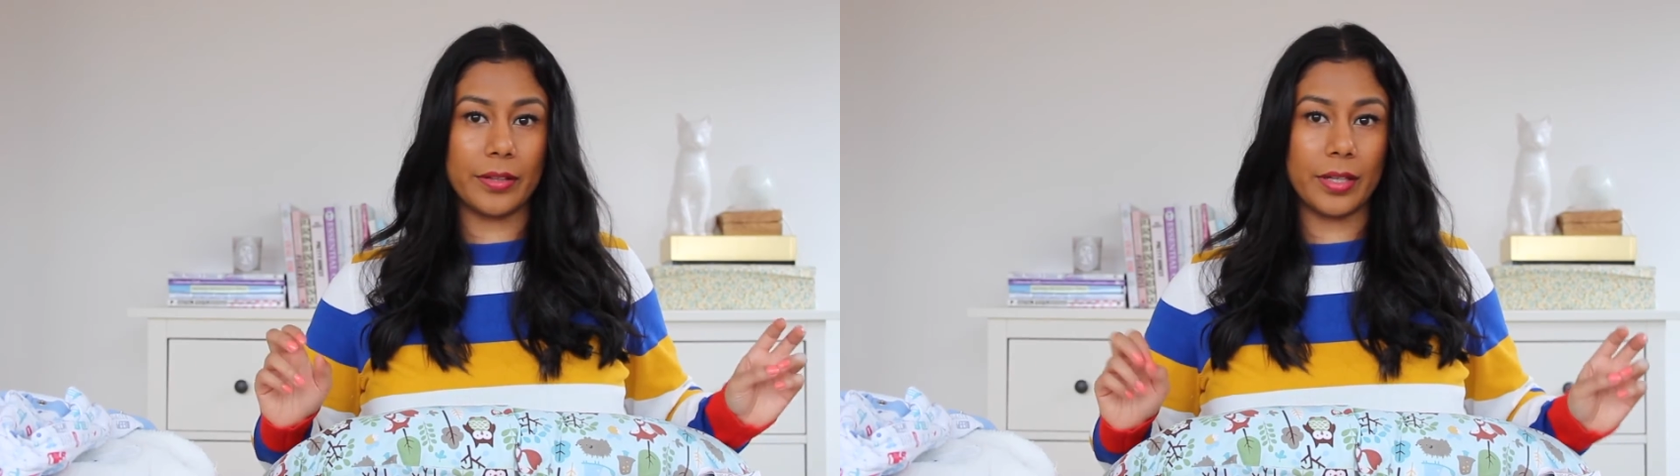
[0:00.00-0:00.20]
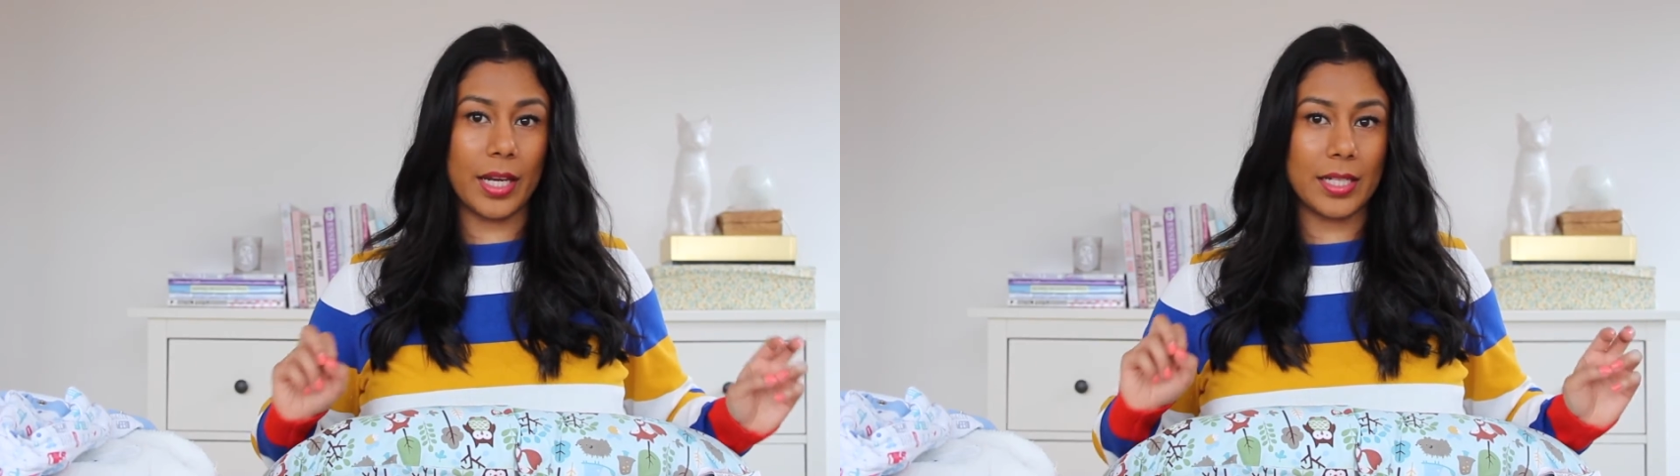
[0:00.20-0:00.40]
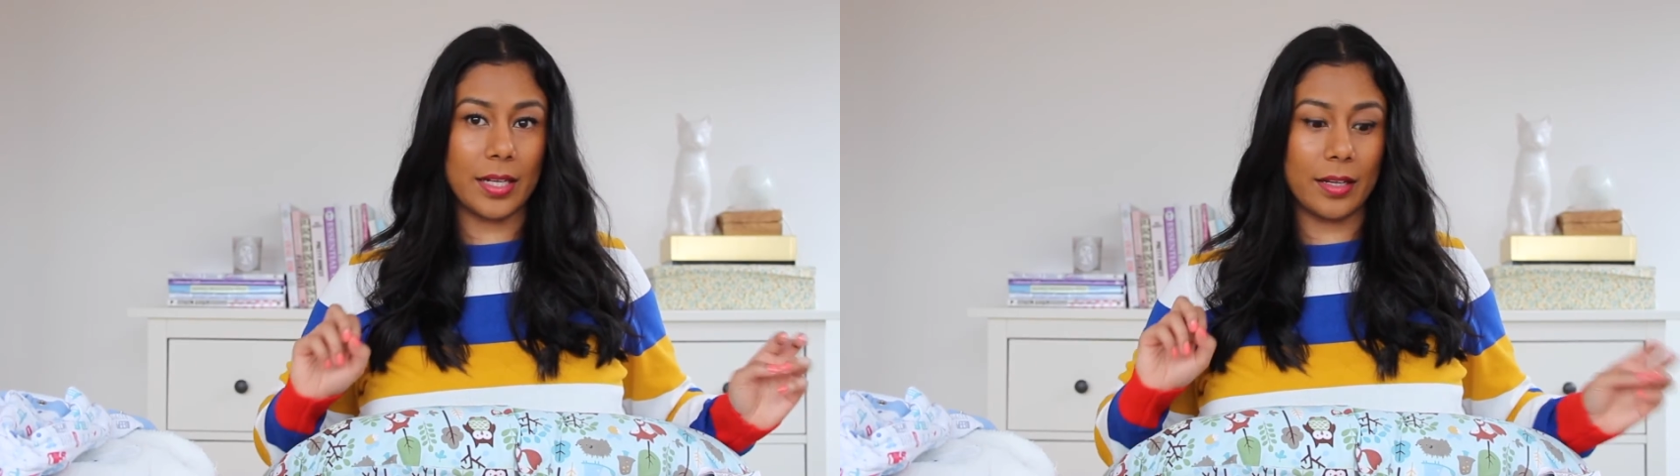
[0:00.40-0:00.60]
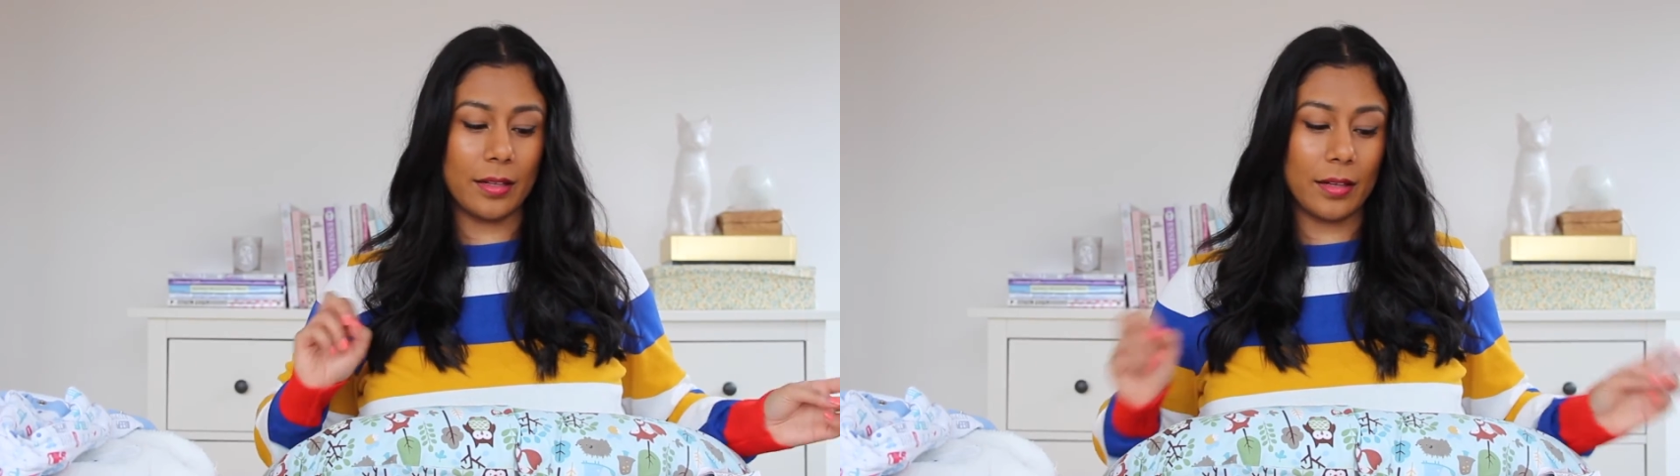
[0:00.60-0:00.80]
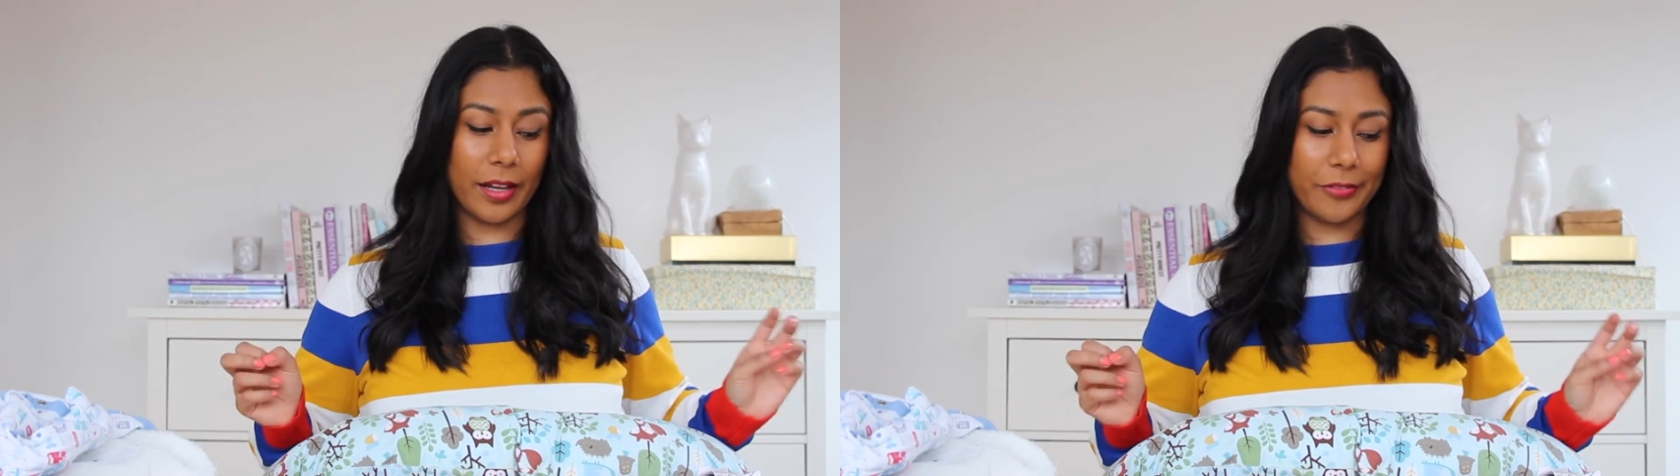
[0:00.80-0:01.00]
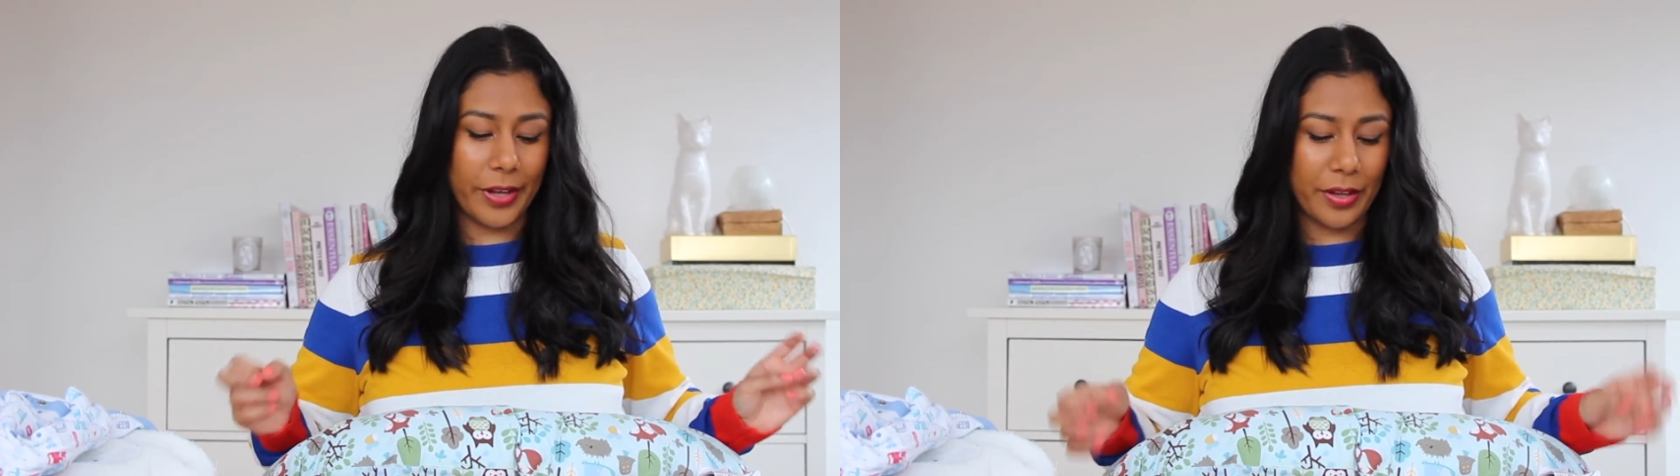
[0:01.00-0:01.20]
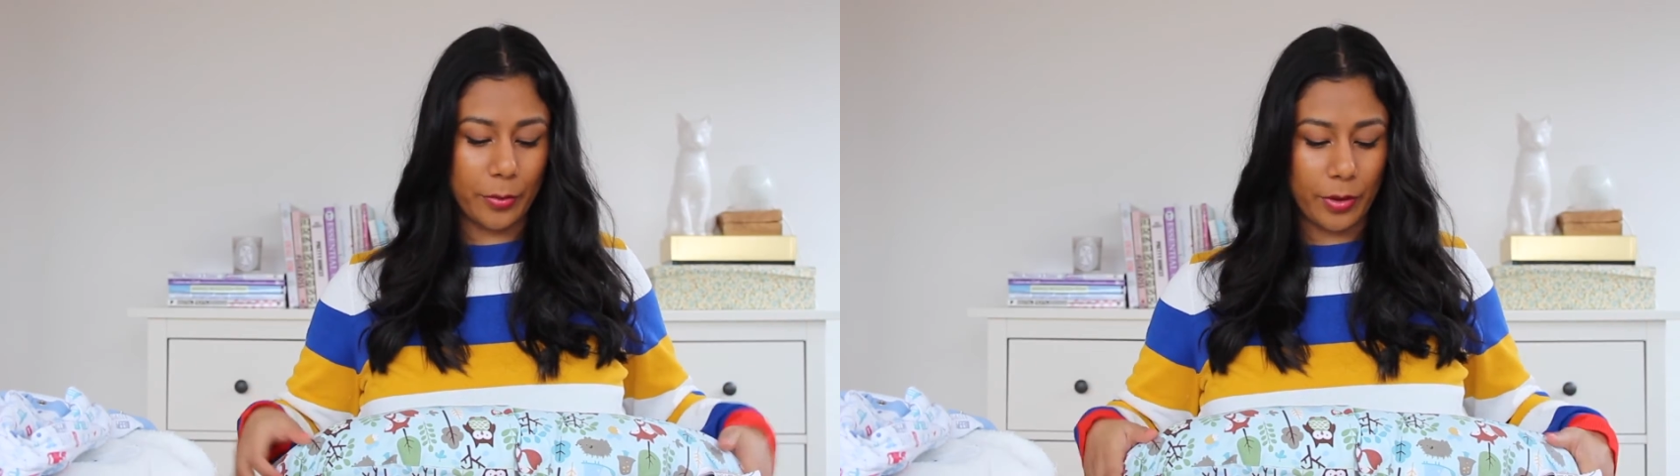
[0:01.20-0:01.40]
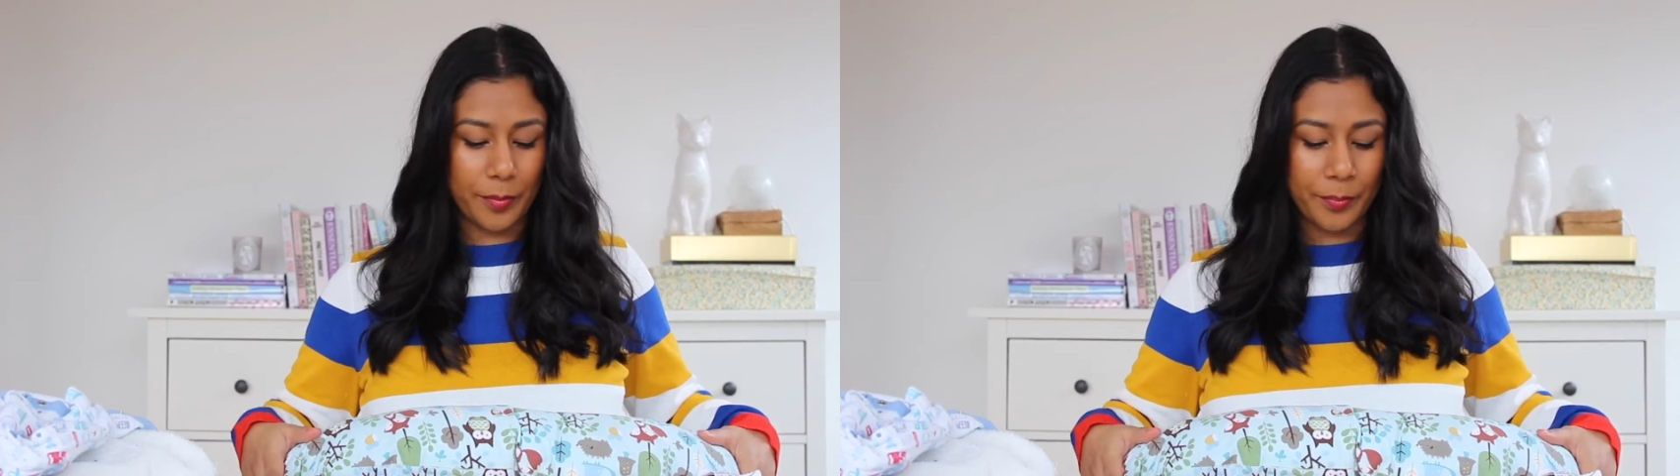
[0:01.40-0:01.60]
than getting like a fake
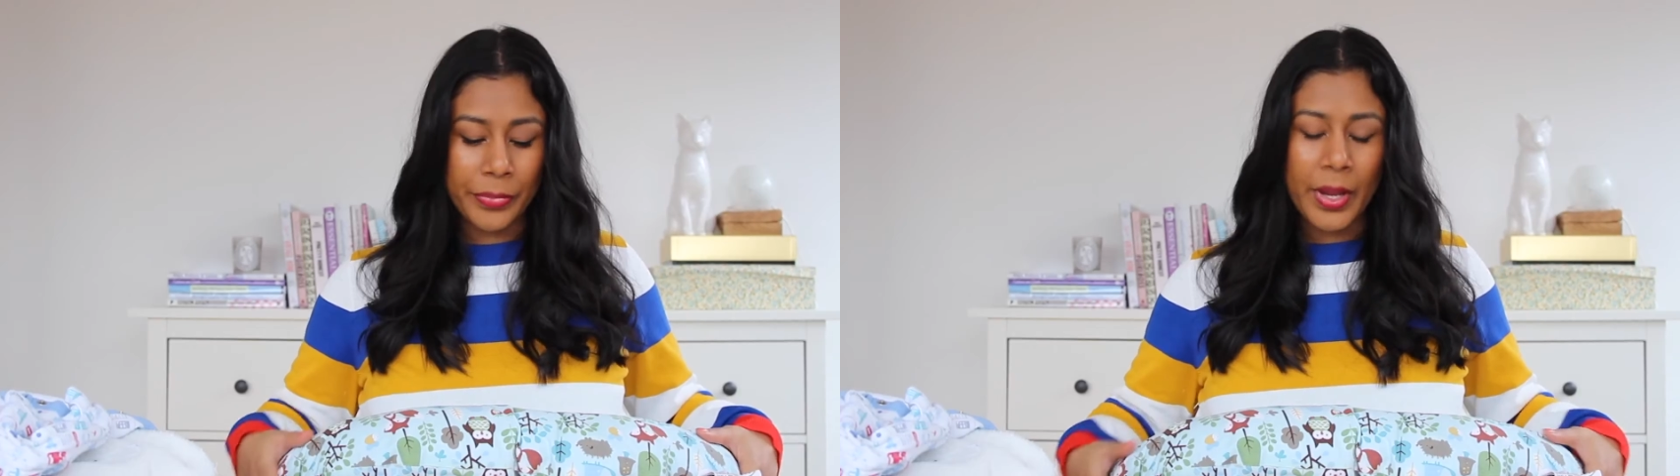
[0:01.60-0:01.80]
one.